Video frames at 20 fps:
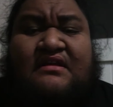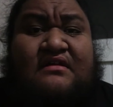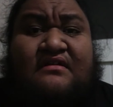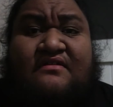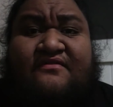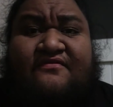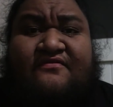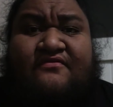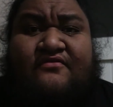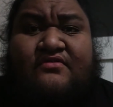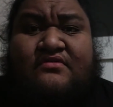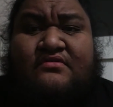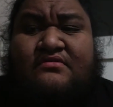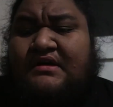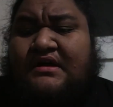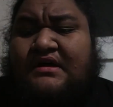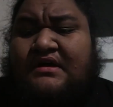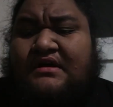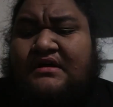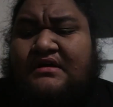lot of fruit,
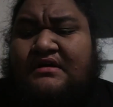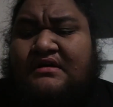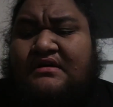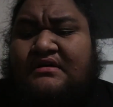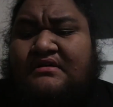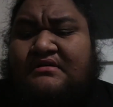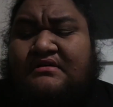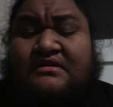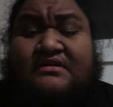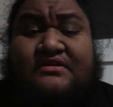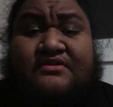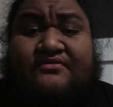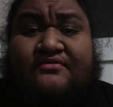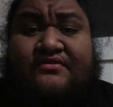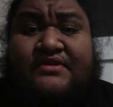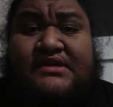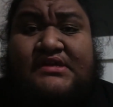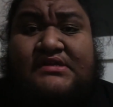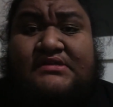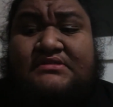a lot of
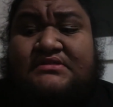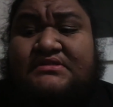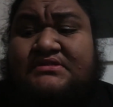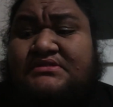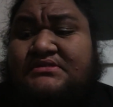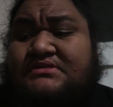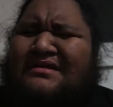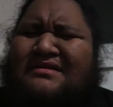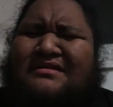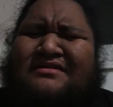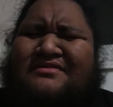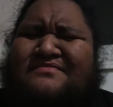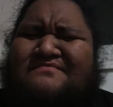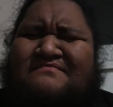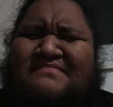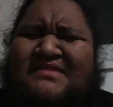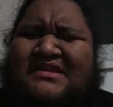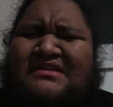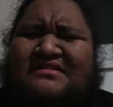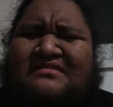greens, a lot of
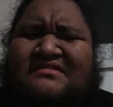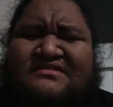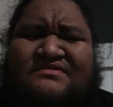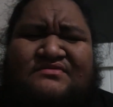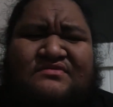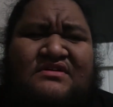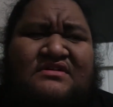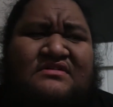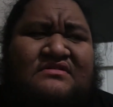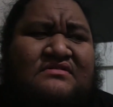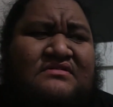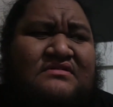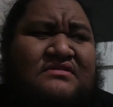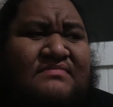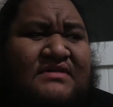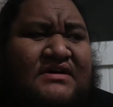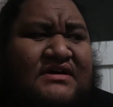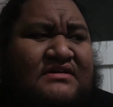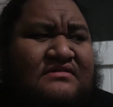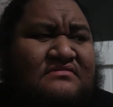meat as well,
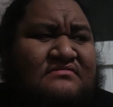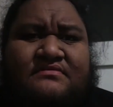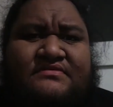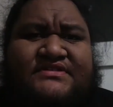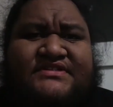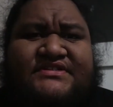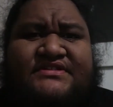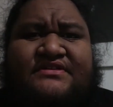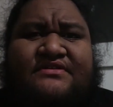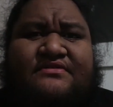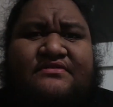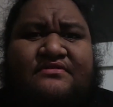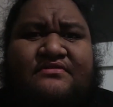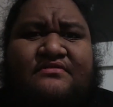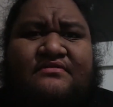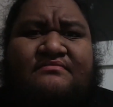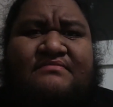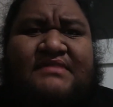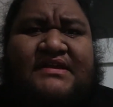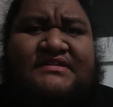but
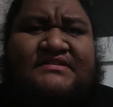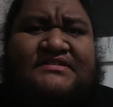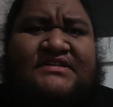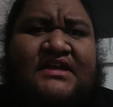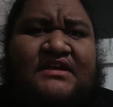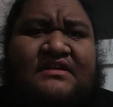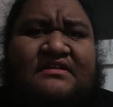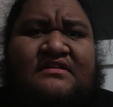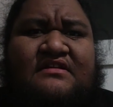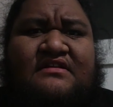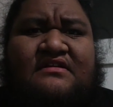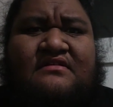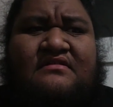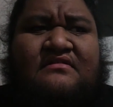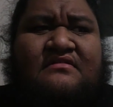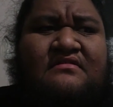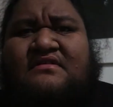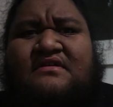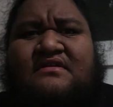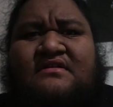still
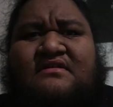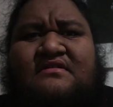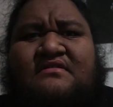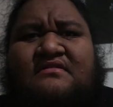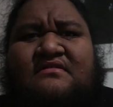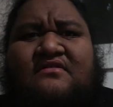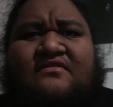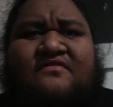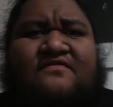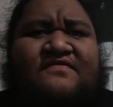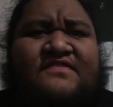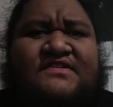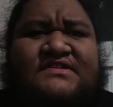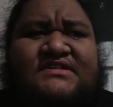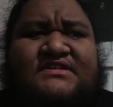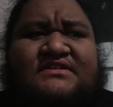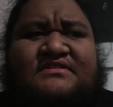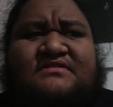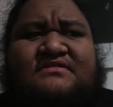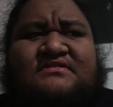maintaining the no
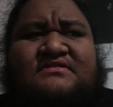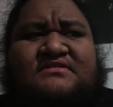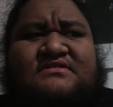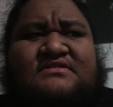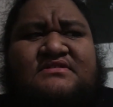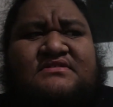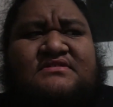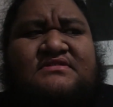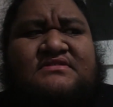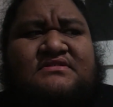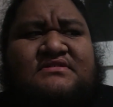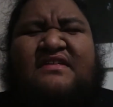fizzies.